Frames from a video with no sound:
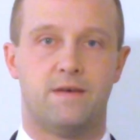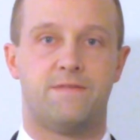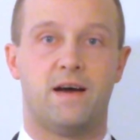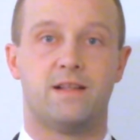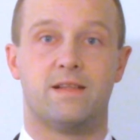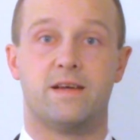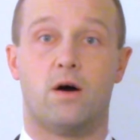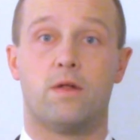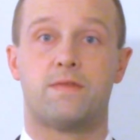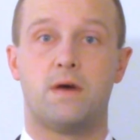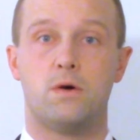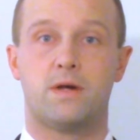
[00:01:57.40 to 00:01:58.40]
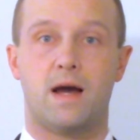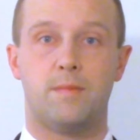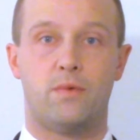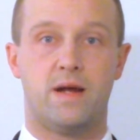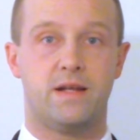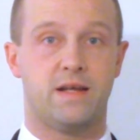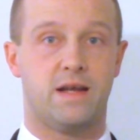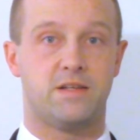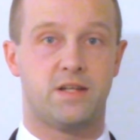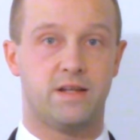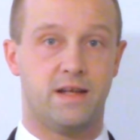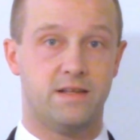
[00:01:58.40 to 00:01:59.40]
Finally, although gamma
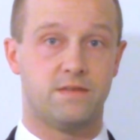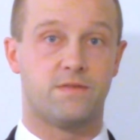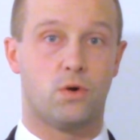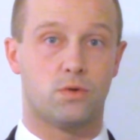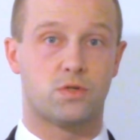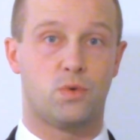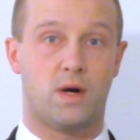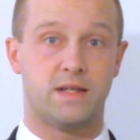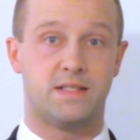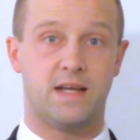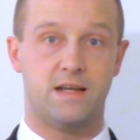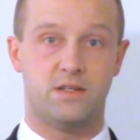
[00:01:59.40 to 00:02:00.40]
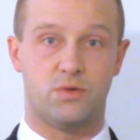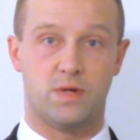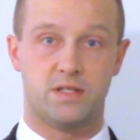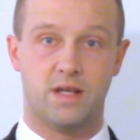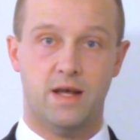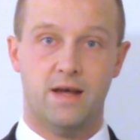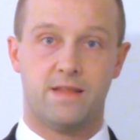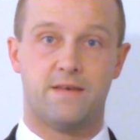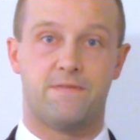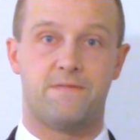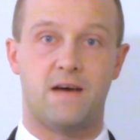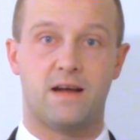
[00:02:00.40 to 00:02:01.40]
radiation is of course quite dangerous,
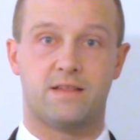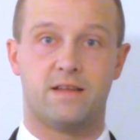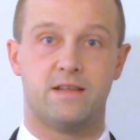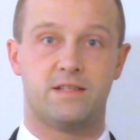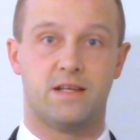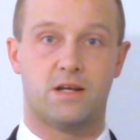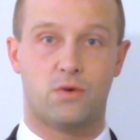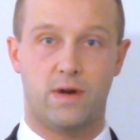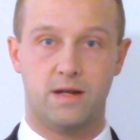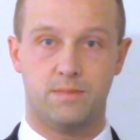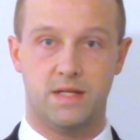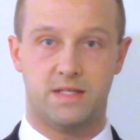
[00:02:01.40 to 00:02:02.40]
the fact that it's incredibly